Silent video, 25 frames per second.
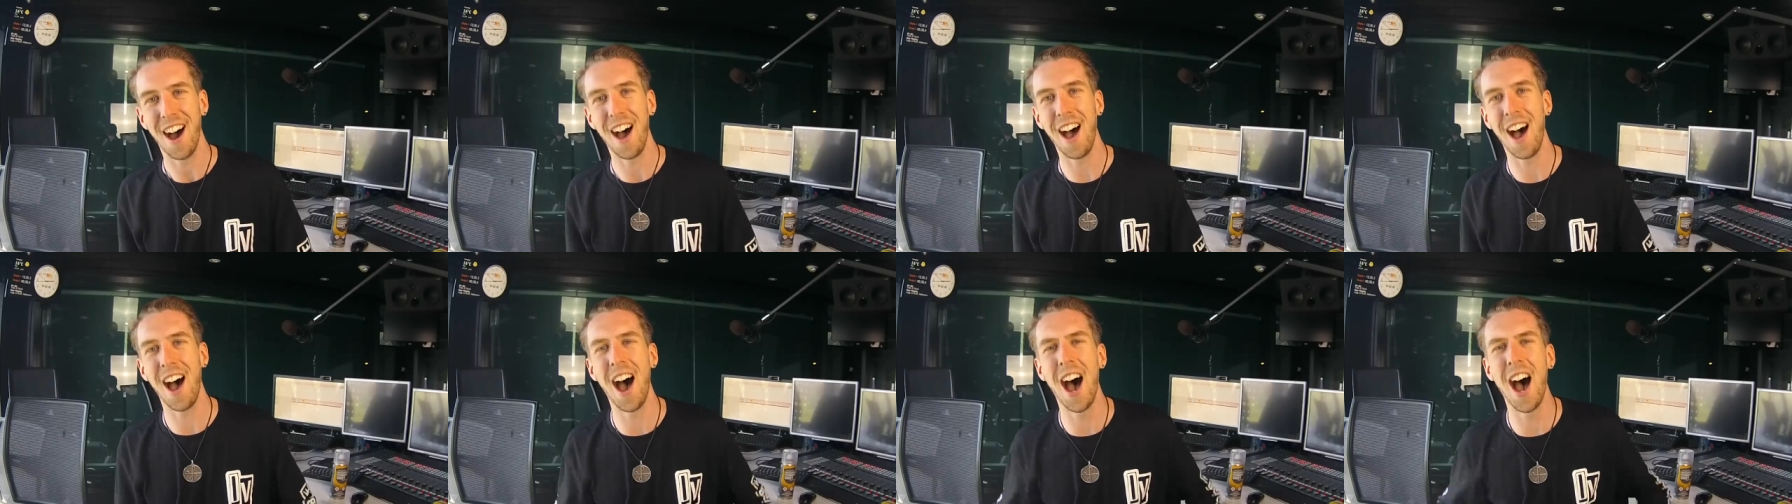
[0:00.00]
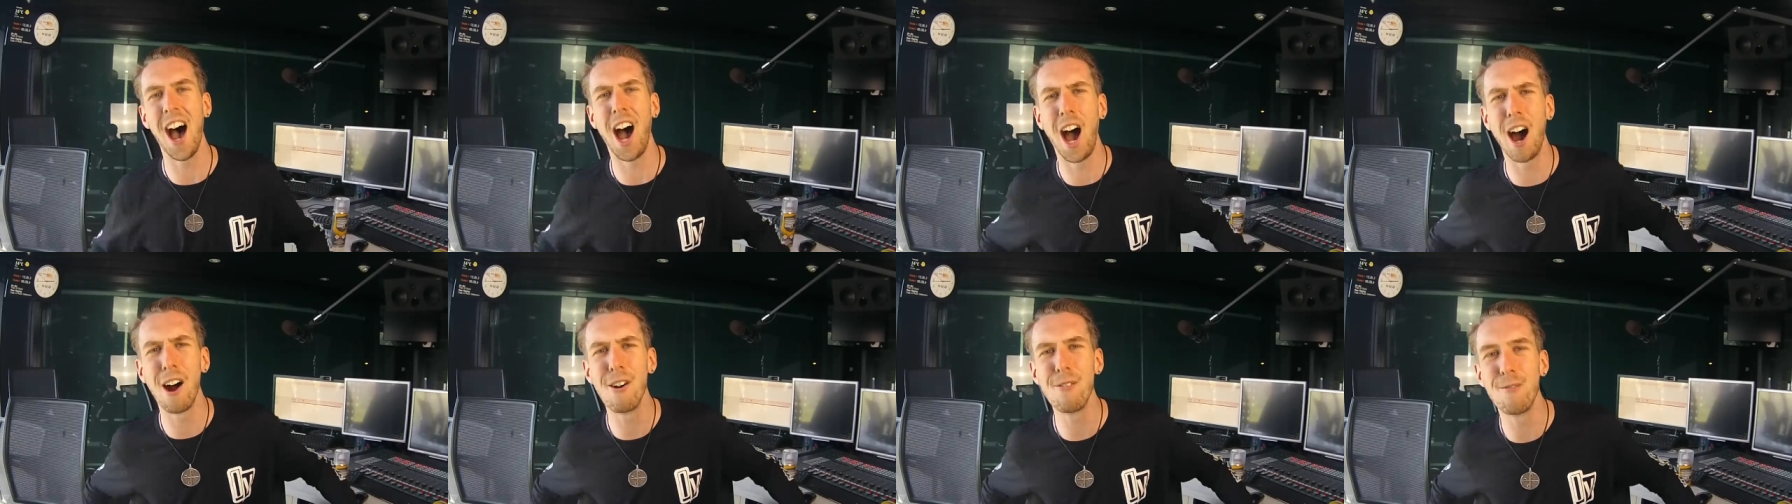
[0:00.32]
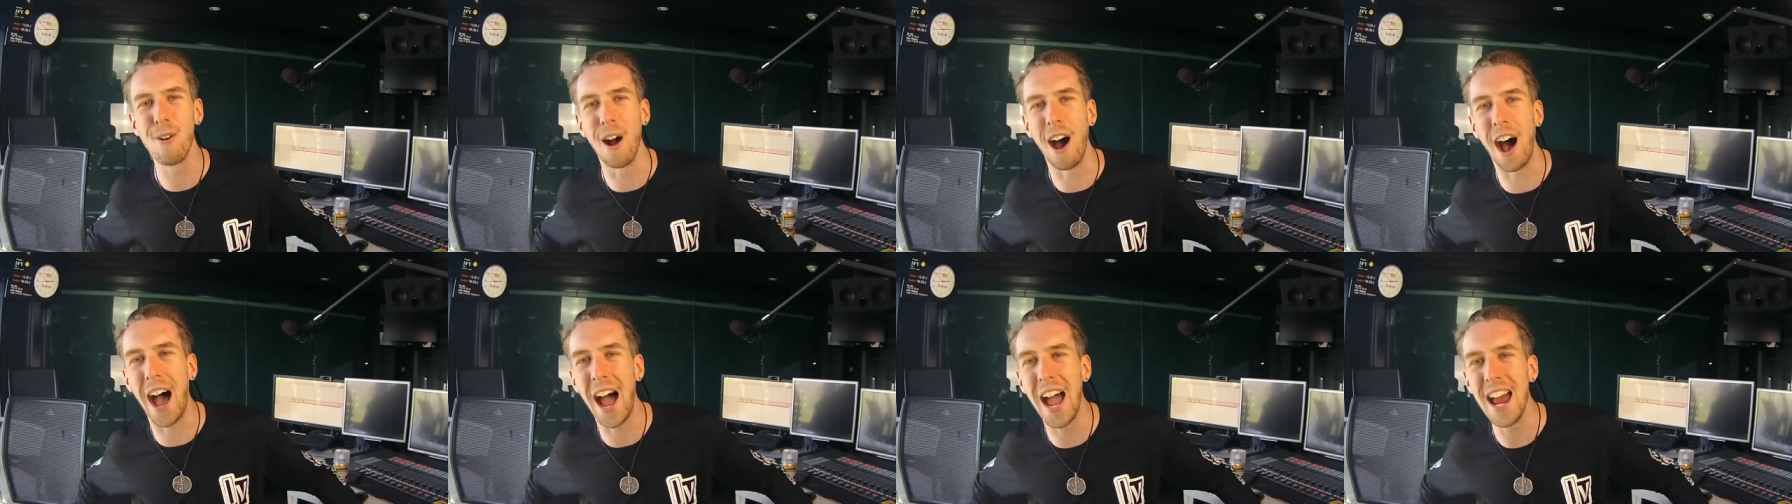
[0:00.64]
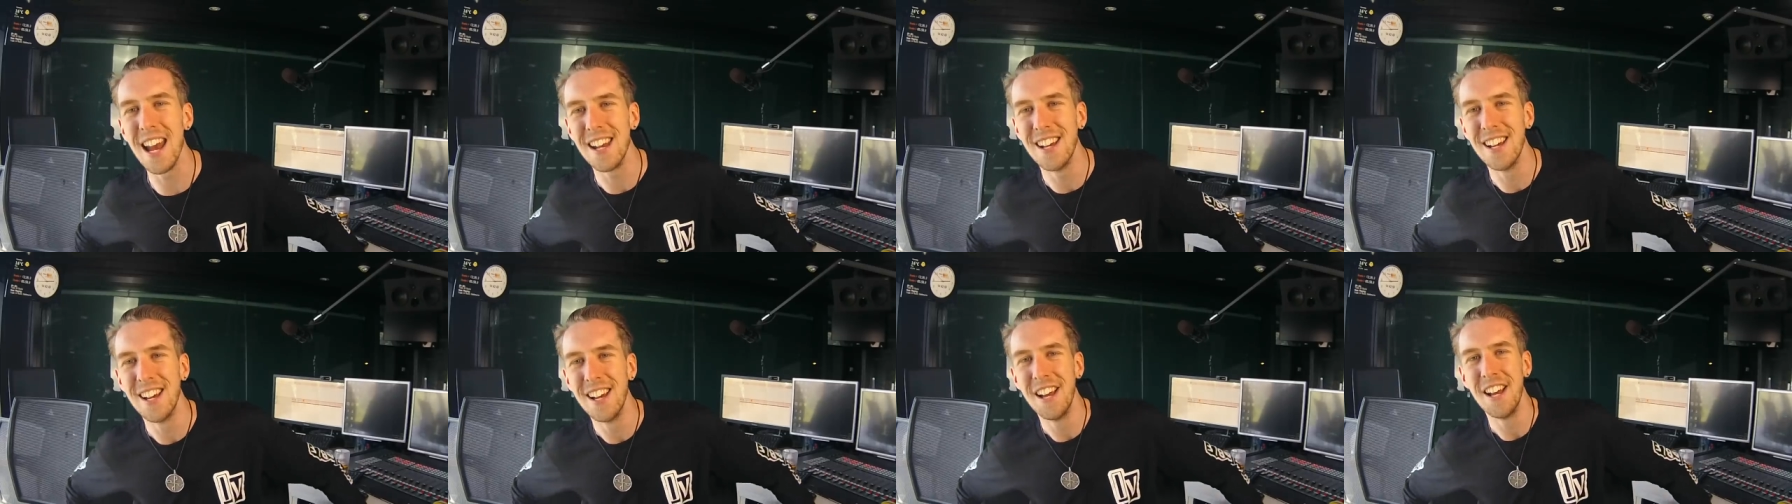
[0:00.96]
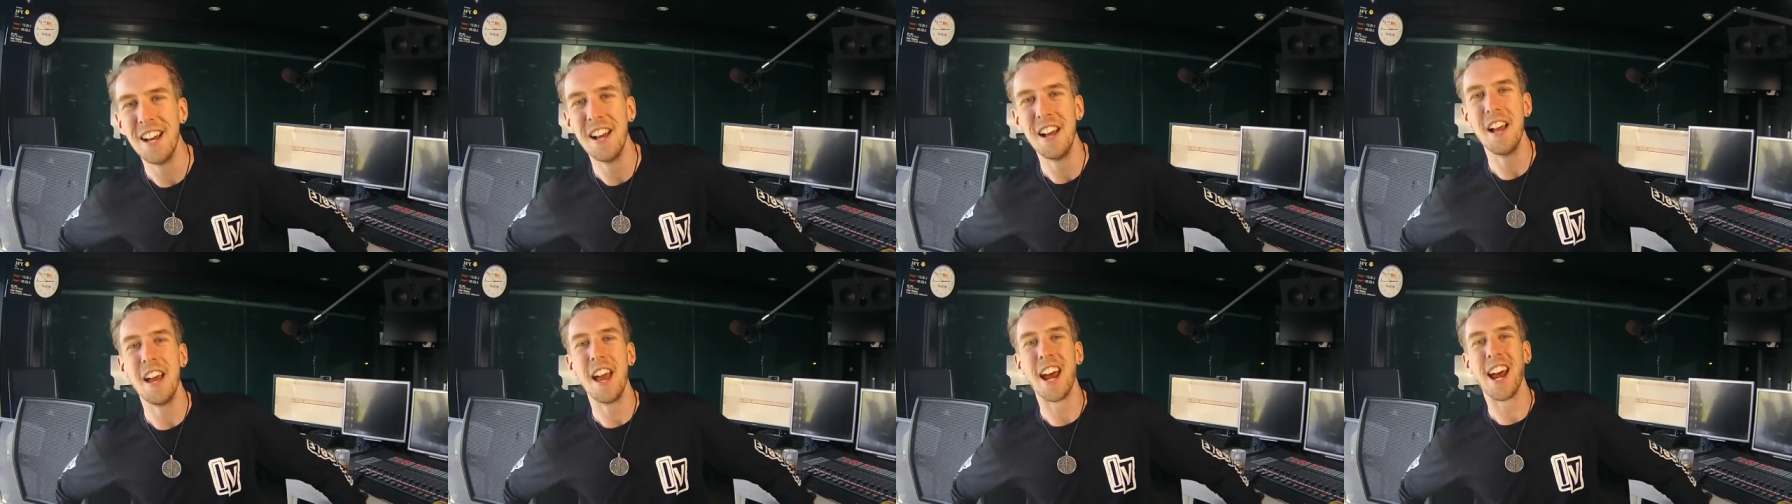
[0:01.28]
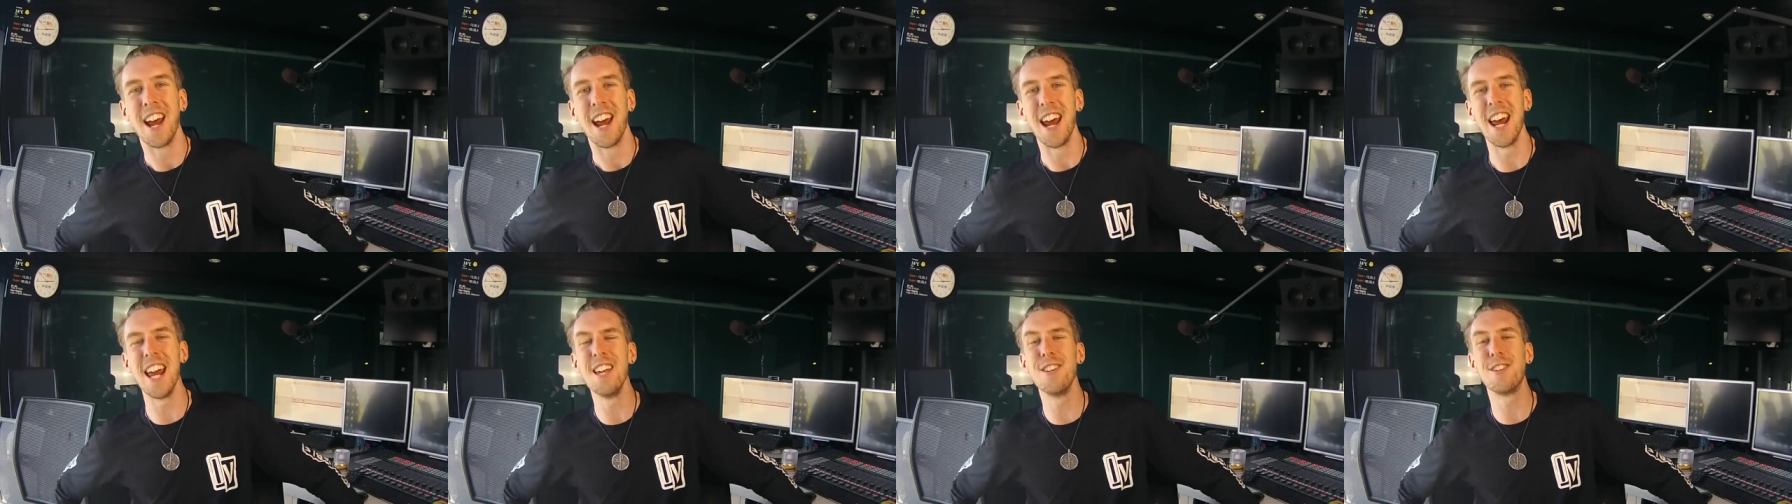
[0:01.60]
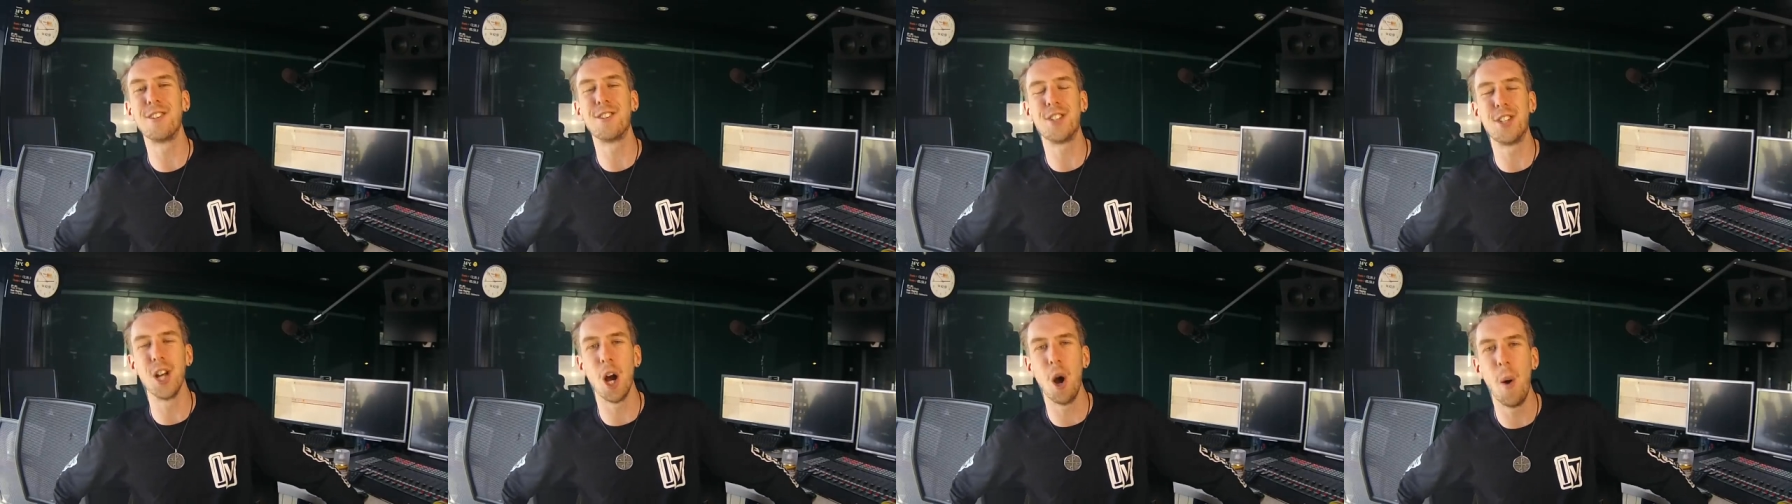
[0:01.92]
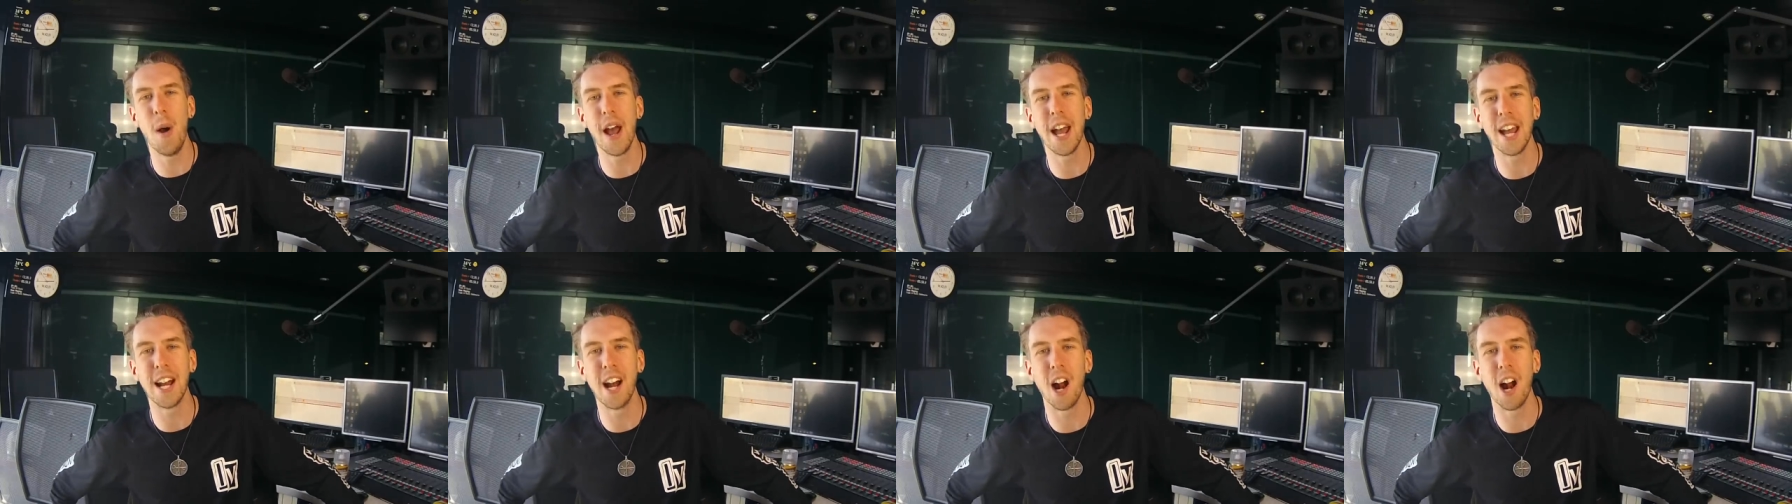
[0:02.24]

All right. He's doing